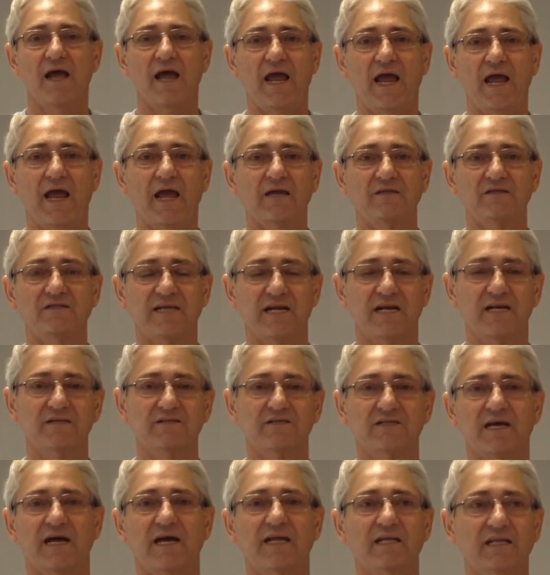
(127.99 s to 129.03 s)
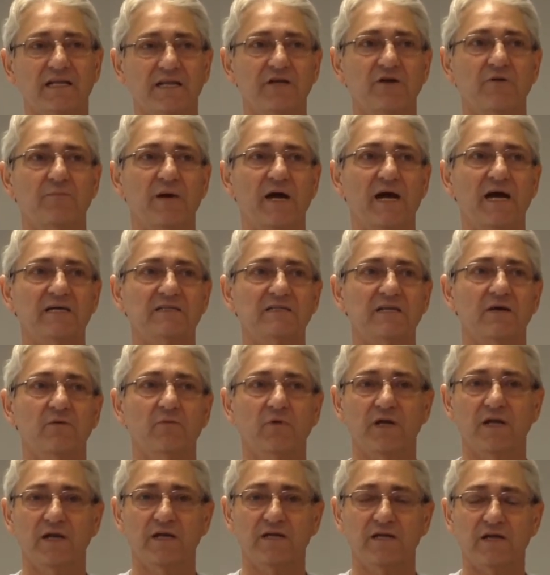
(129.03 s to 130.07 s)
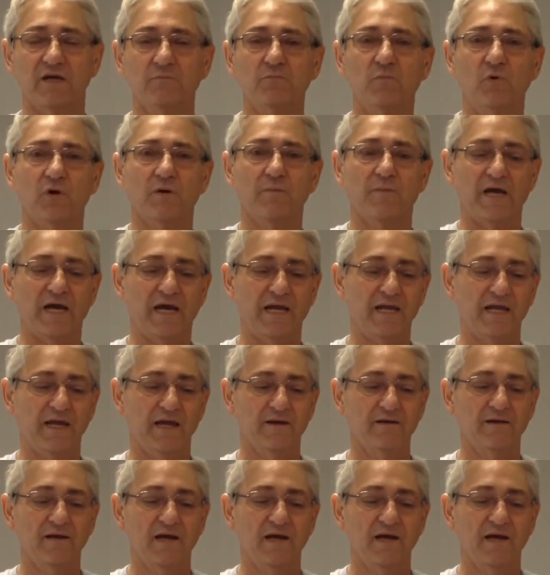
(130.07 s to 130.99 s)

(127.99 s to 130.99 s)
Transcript: and set it aside, clean your basket. When you get done, put it back in.